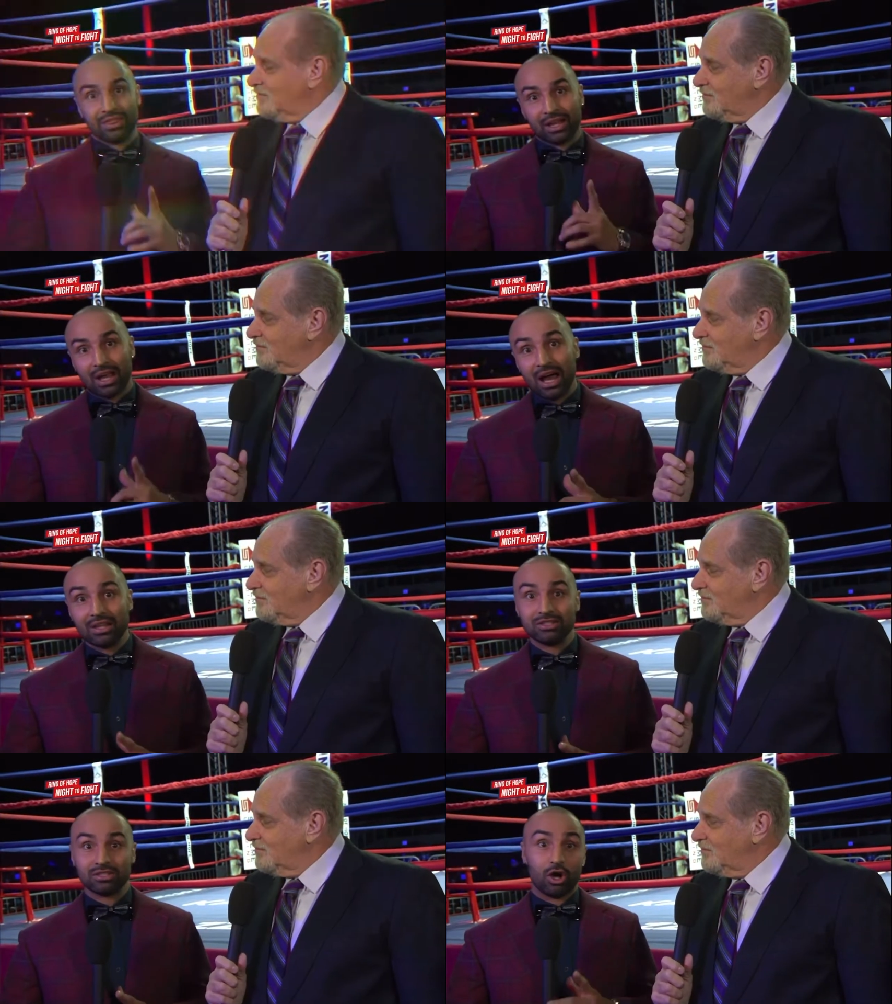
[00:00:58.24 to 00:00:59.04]
Speaker 1: The
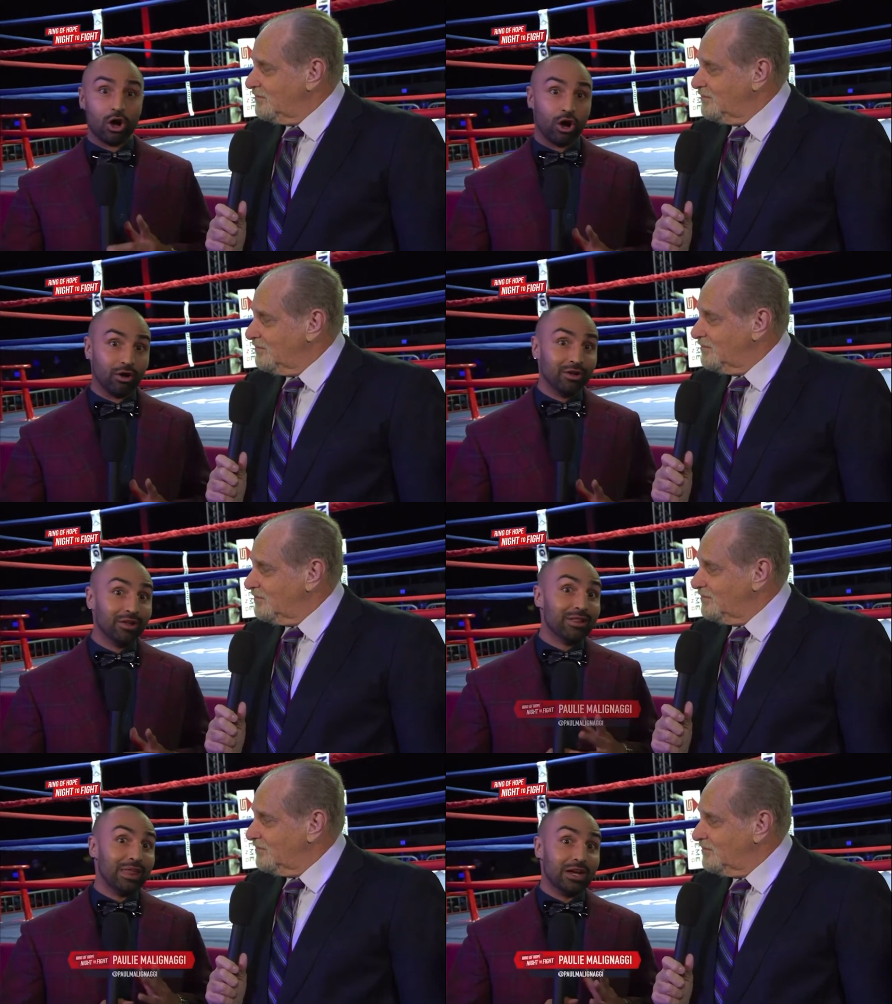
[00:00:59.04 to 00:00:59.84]
cons are
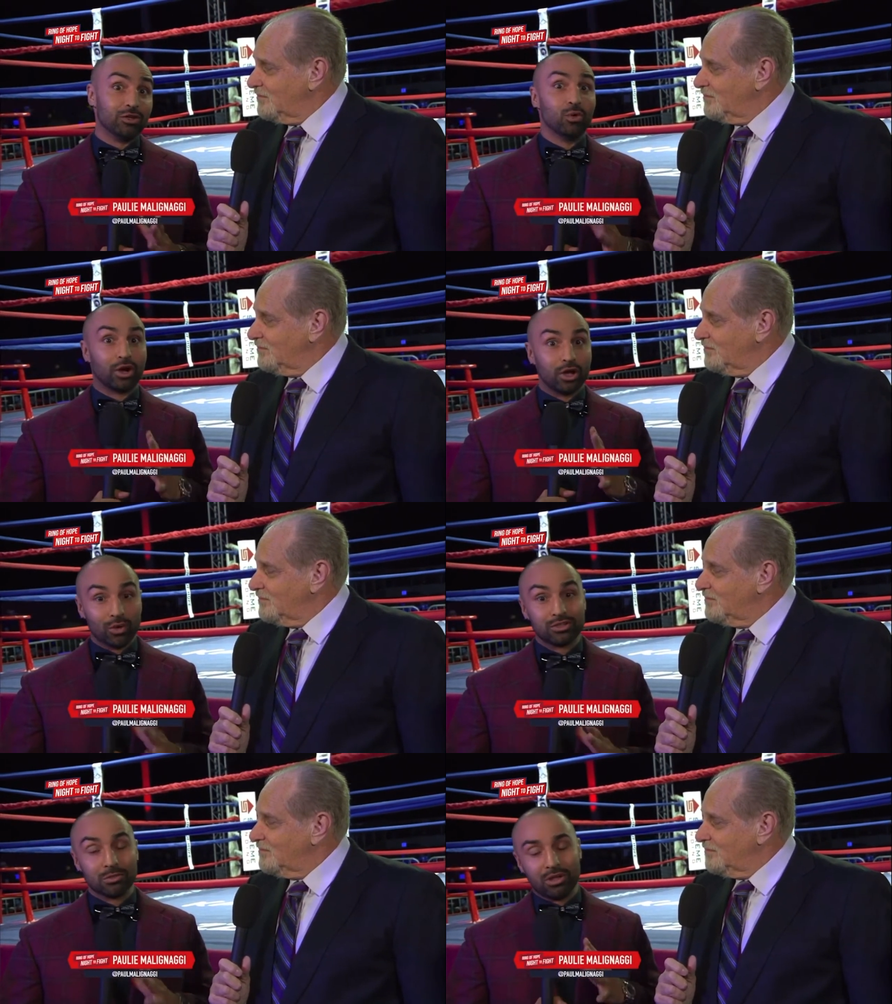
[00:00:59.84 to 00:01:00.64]
that you are
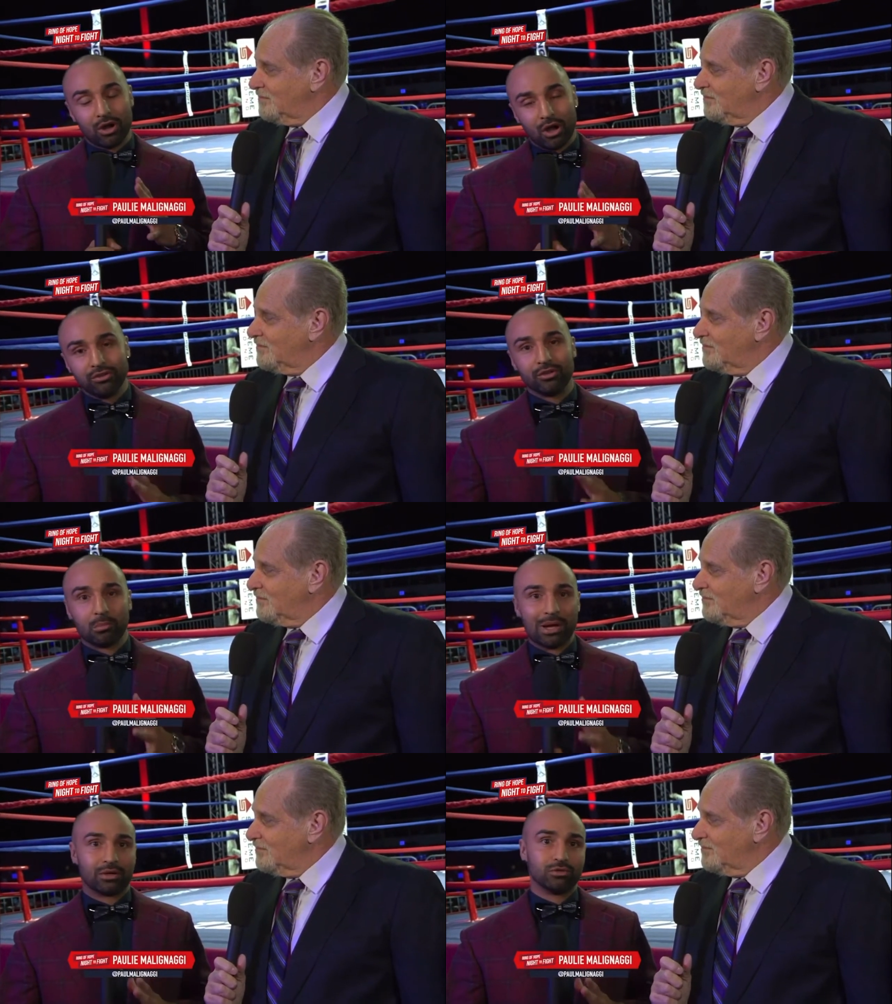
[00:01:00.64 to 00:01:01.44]
going to be under the
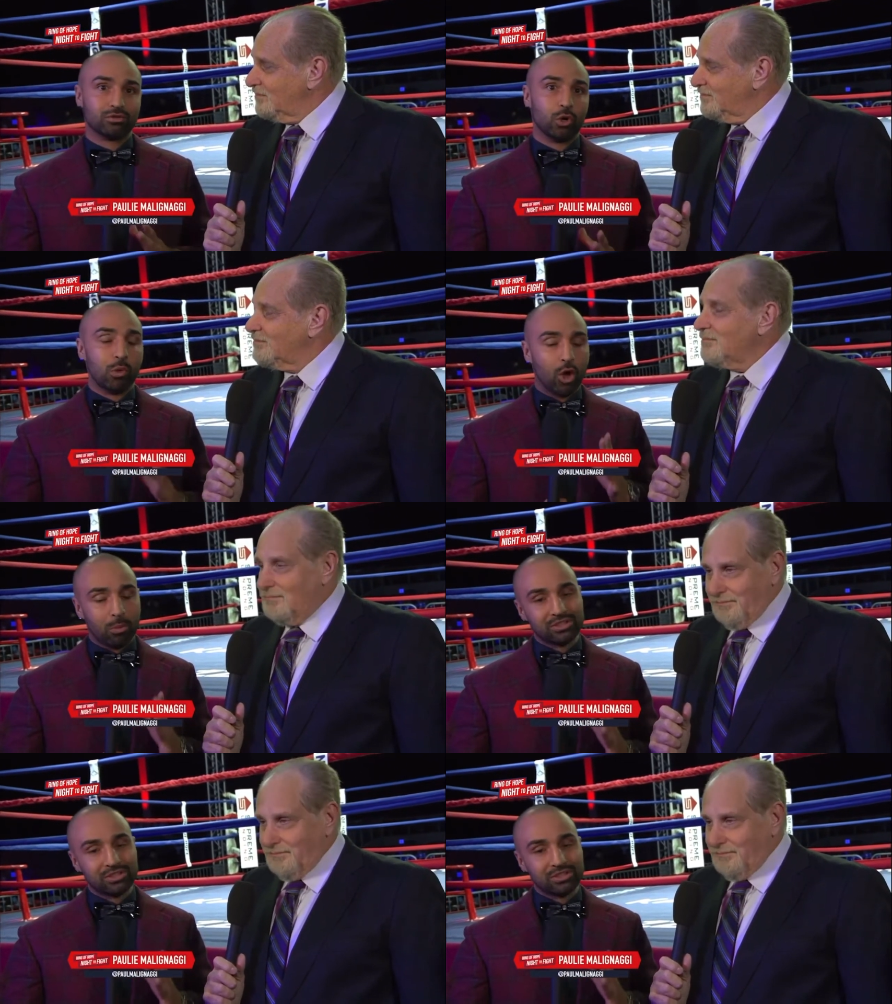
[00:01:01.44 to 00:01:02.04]
microscope almost